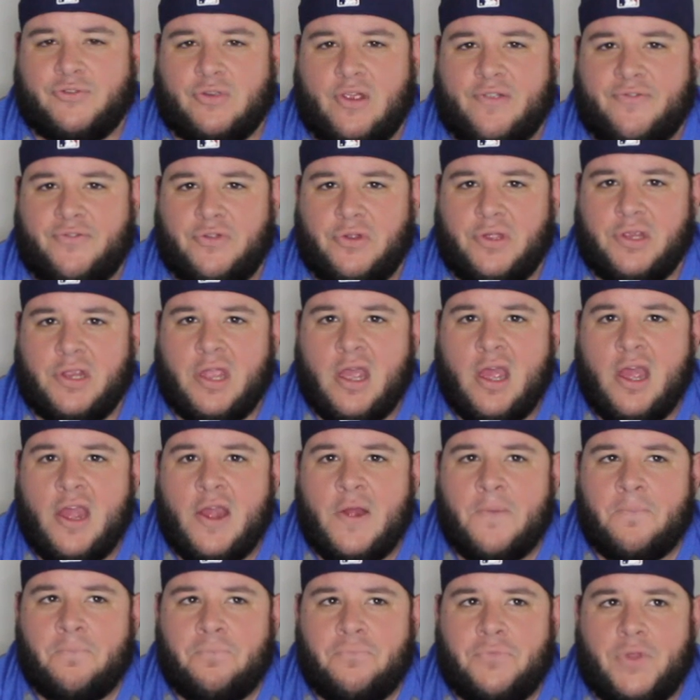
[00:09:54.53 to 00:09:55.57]
So I feel like
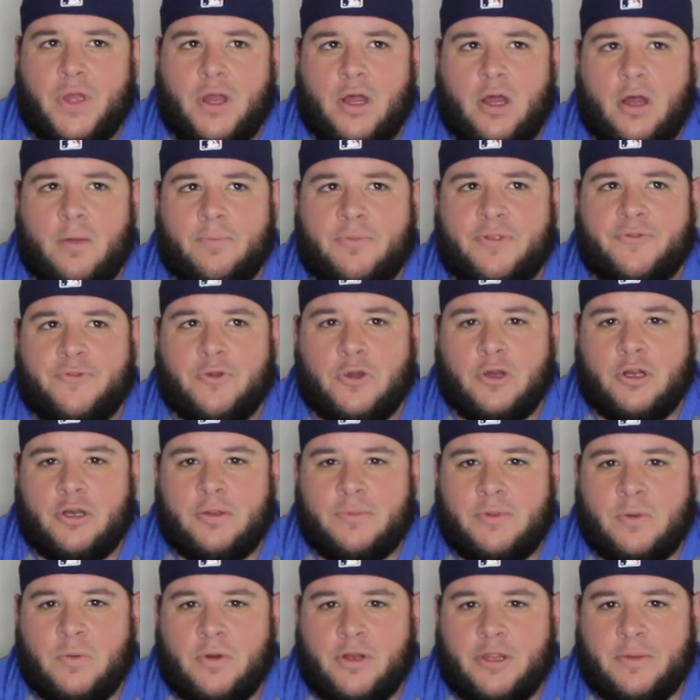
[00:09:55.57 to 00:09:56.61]
if you're going
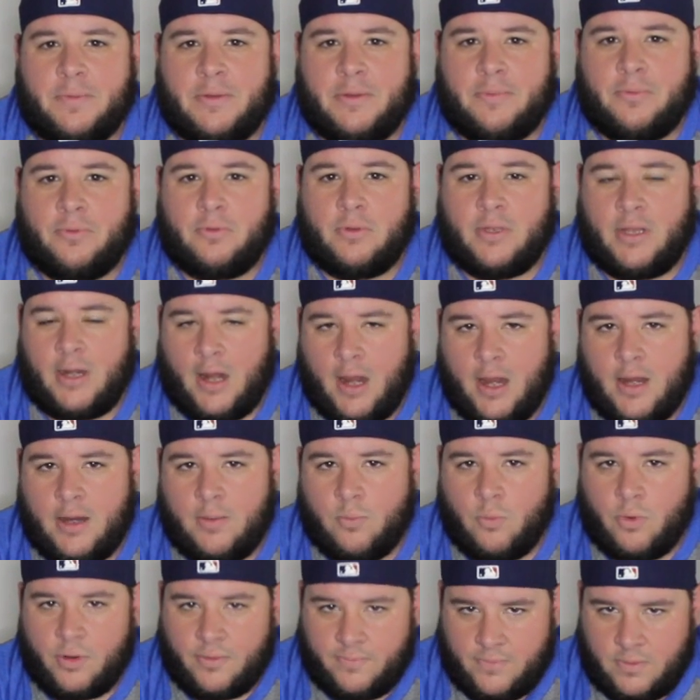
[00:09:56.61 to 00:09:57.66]
to be one of the people, and I
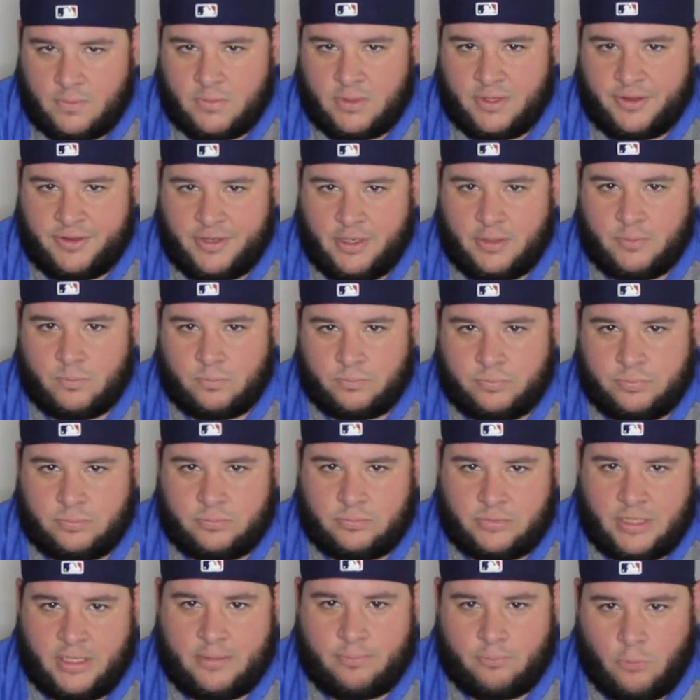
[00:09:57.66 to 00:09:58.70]
am one of them that think
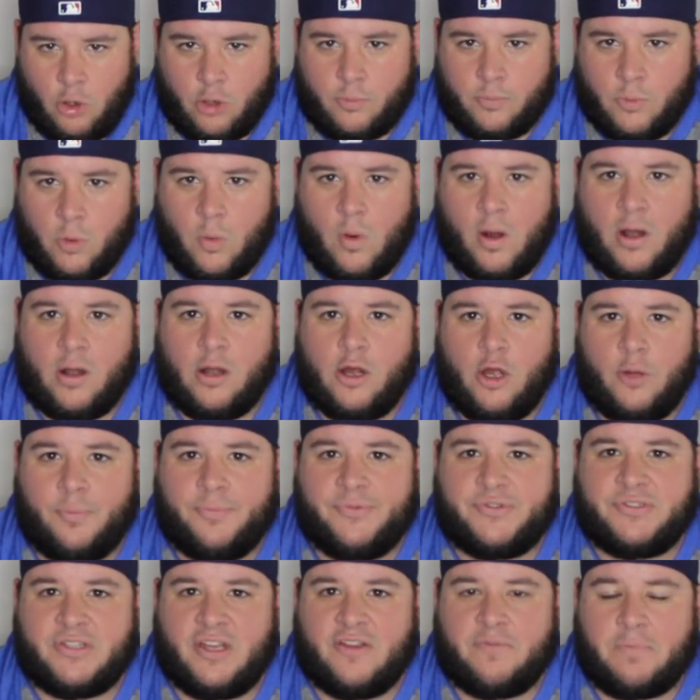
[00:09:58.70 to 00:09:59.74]
that Mark McGwire
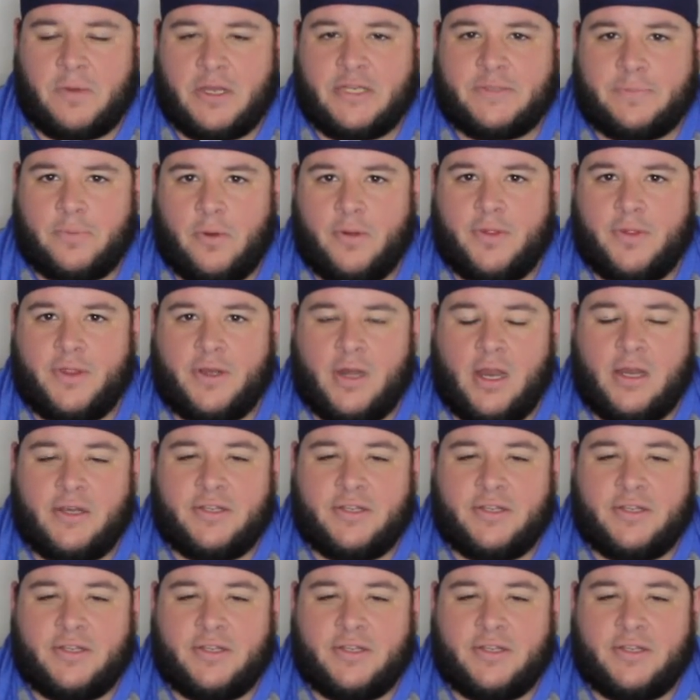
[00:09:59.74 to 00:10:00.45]
helped save baseball in the